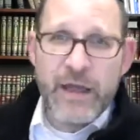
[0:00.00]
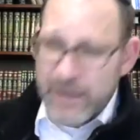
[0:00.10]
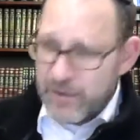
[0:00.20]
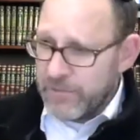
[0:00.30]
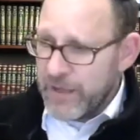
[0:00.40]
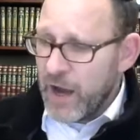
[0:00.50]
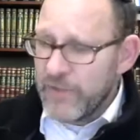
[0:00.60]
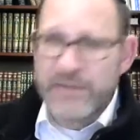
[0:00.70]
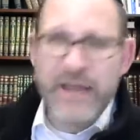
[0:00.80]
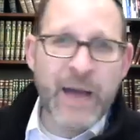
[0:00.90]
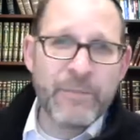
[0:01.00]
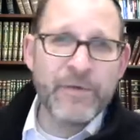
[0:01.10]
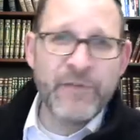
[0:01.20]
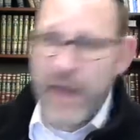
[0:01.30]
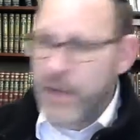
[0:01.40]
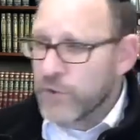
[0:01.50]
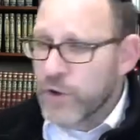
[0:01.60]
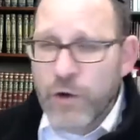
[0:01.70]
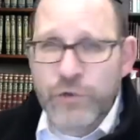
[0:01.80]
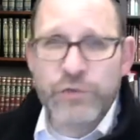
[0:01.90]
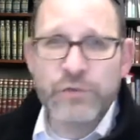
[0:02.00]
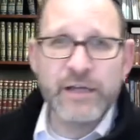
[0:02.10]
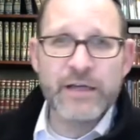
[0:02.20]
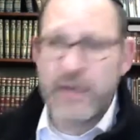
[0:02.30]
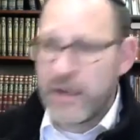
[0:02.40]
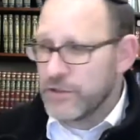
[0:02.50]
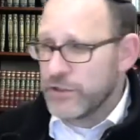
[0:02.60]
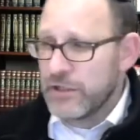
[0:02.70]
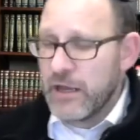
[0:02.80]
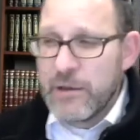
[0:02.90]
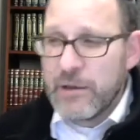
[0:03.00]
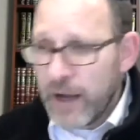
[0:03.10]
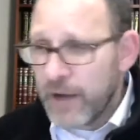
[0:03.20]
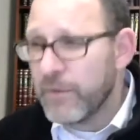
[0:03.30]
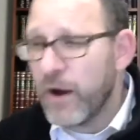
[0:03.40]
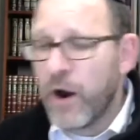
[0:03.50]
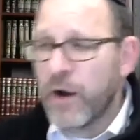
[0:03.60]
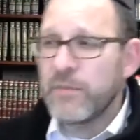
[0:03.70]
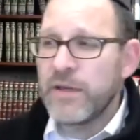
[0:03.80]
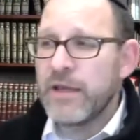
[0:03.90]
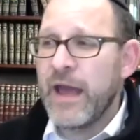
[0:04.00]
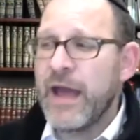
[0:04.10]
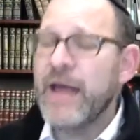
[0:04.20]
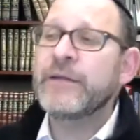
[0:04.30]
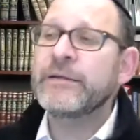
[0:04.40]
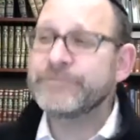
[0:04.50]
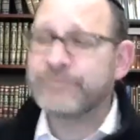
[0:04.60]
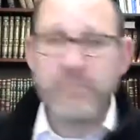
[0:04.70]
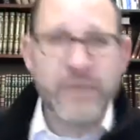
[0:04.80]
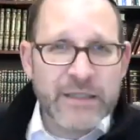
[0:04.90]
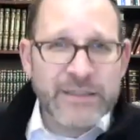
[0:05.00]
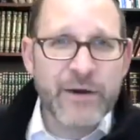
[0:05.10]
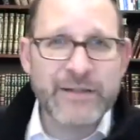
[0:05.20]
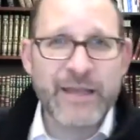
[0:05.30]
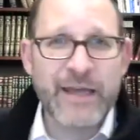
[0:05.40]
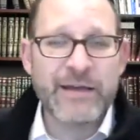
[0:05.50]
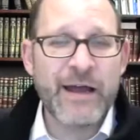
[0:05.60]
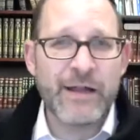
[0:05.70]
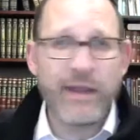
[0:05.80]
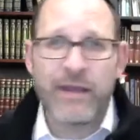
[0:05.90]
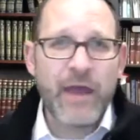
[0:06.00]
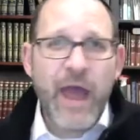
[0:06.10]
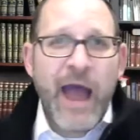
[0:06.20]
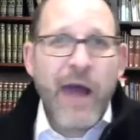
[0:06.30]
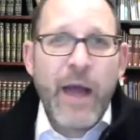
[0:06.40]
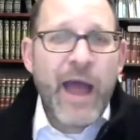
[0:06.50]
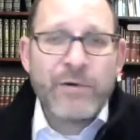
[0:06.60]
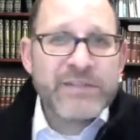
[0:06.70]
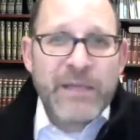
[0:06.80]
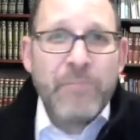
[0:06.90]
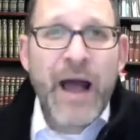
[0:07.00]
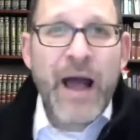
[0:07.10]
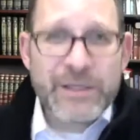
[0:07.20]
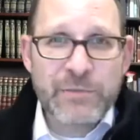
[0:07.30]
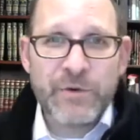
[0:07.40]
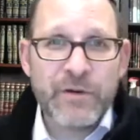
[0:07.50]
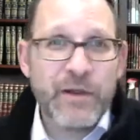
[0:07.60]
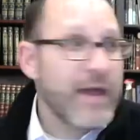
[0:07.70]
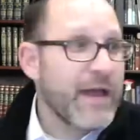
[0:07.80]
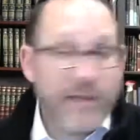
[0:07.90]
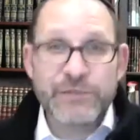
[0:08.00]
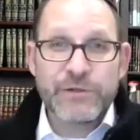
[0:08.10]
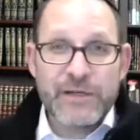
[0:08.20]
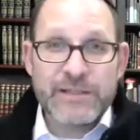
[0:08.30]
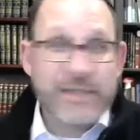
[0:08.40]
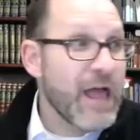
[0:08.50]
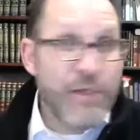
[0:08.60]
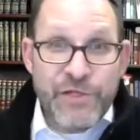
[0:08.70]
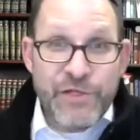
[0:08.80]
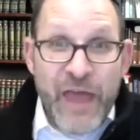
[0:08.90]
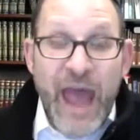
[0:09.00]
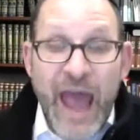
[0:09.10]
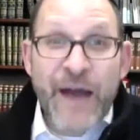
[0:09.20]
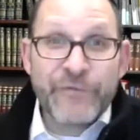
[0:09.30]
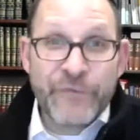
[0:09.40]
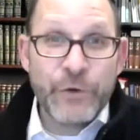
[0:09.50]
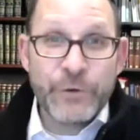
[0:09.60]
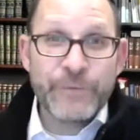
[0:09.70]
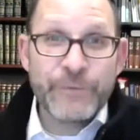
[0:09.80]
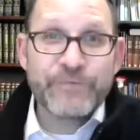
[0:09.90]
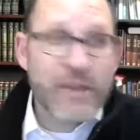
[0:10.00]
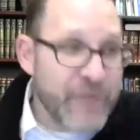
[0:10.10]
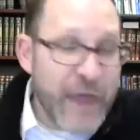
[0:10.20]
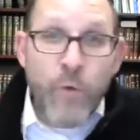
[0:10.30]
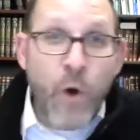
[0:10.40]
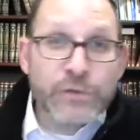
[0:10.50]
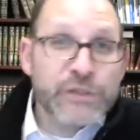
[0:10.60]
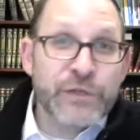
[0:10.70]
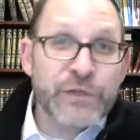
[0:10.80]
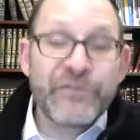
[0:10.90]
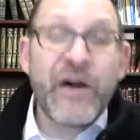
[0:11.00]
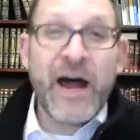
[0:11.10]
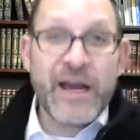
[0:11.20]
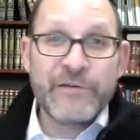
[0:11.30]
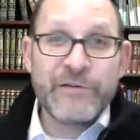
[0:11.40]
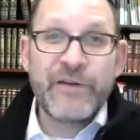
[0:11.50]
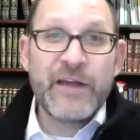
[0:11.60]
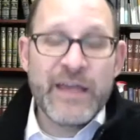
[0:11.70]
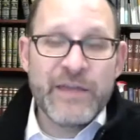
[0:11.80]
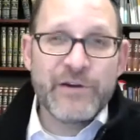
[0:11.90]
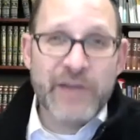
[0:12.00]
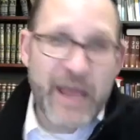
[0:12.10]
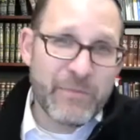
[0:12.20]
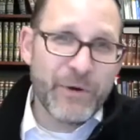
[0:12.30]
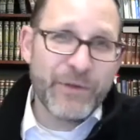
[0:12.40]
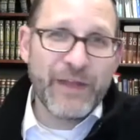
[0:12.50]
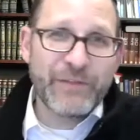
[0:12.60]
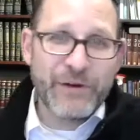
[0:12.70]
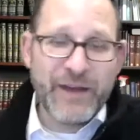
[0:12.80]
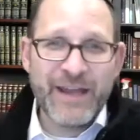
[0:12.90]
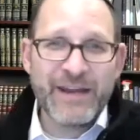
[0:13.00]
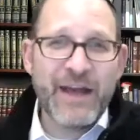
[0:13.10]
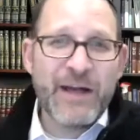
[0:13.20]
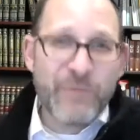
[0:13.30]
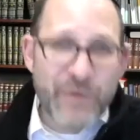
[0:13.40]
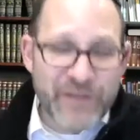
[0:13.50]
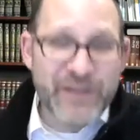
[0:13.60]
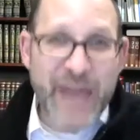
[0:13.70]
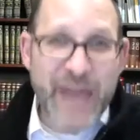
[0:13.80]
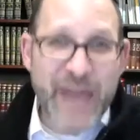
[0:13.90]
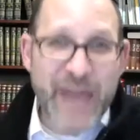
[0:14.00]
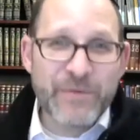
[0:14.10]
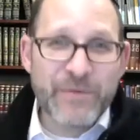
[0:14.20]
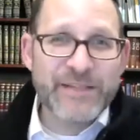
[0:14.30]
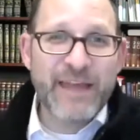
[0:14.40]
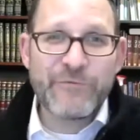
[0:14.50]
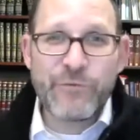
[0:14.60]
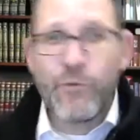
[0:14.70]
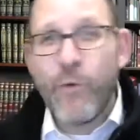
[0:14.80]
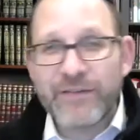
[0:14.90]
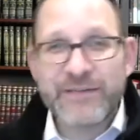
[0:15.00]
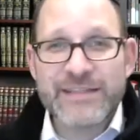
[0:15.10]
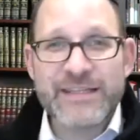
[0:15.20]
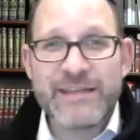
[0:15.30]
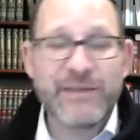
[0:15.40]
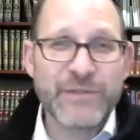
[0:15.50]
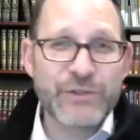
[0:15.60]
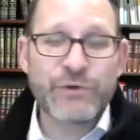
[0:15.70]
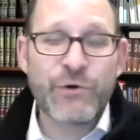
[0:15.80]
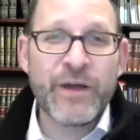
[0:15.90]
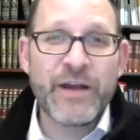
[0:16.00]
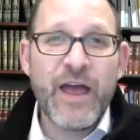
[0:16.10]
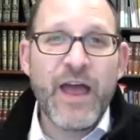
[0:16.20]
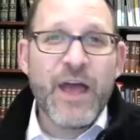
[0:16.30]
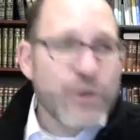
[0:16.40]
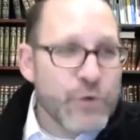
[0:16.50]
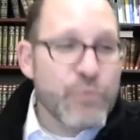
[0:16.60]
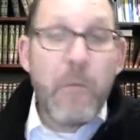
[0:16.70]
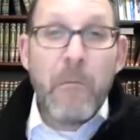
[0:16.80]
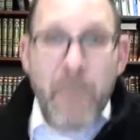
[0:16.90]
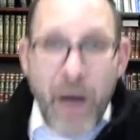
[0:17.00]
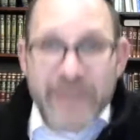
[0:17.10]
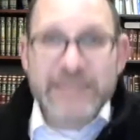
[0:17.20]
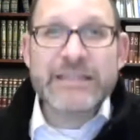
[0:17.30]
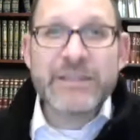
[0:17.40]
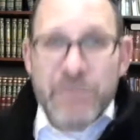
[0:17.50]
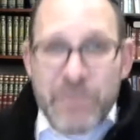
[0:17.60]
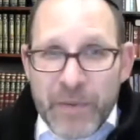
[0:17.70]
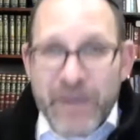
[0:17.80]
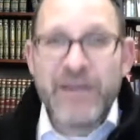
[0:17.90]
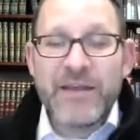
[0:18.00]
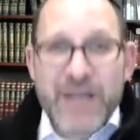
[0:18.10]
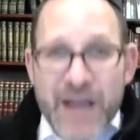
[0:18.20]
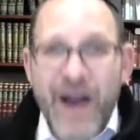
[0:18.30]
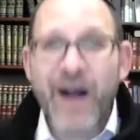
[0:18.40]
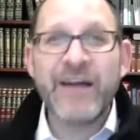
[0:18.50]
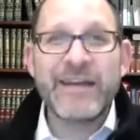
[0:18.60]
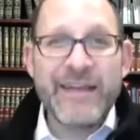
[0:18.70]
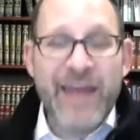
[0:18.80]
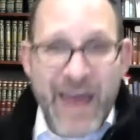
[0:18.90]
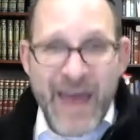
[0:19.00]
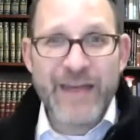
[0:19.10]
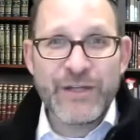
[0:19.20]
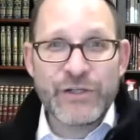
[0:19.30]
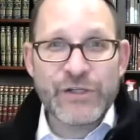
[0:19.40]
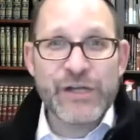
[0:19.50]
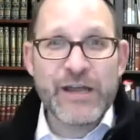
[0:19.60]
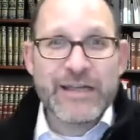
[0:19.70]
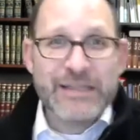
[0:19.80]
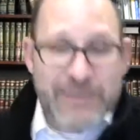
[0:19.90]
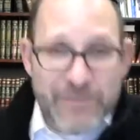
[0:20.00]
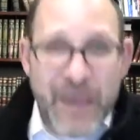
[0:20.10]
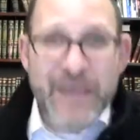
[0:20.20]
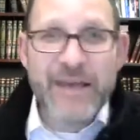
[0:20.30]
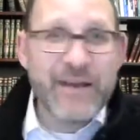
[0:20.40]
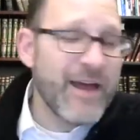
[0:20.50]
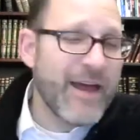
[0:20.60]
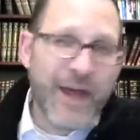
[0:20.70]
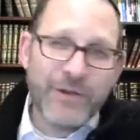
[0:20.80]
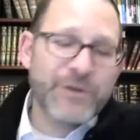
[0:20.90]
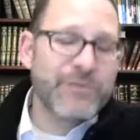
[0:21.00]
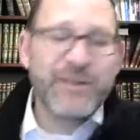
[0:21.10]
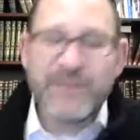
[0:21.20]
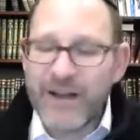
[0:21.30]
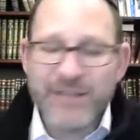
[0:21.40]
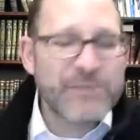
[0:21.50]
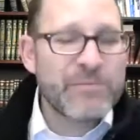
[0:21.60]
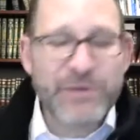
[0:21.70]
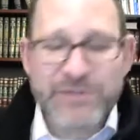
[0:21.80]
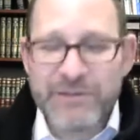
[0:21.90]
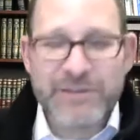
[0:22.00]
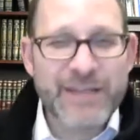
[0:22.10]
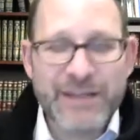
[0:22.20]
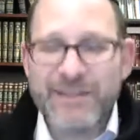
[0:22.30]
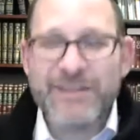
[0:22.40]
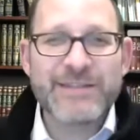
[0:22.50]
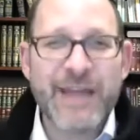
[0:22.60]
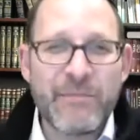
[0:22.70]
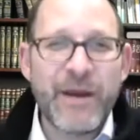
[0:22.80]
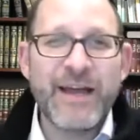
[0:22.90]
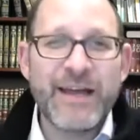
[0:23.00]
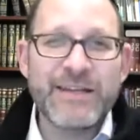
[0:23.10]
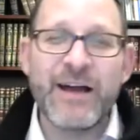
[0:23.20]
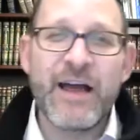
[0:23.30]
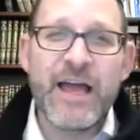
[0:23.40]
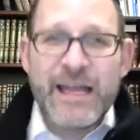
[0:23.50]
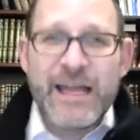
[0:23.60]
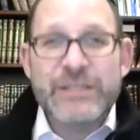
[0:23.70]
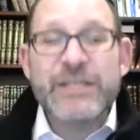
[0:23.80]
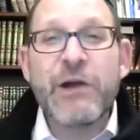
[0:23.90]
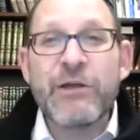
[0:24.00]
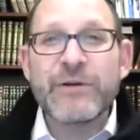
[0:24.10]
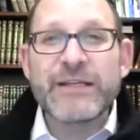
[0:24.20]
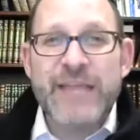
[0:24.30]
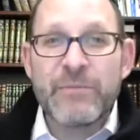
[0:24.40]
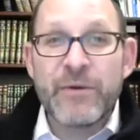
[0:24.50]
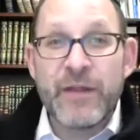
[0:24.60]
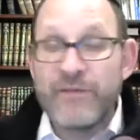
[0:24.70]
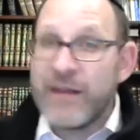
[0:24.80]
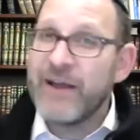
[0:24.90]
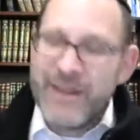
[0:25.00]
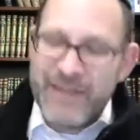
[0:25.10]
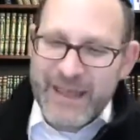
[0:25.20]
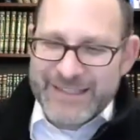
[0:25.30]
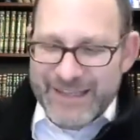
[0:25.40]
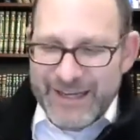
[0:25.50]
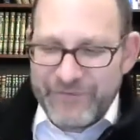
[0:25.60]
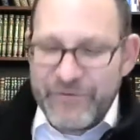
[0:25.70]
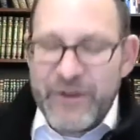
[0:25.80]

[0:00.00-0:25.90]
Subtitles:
can be on the top of agricultural technology, army and military technology. Like, how is that possible? The answer is they have to. They won't survive in the neighborhood that they're in with the neighbors that they have who want to see them destroyed. You must be cutting edge to make it. And you can read tons of books on this idea. It's not my idea. It's just another example of it. Now, again, that's a funny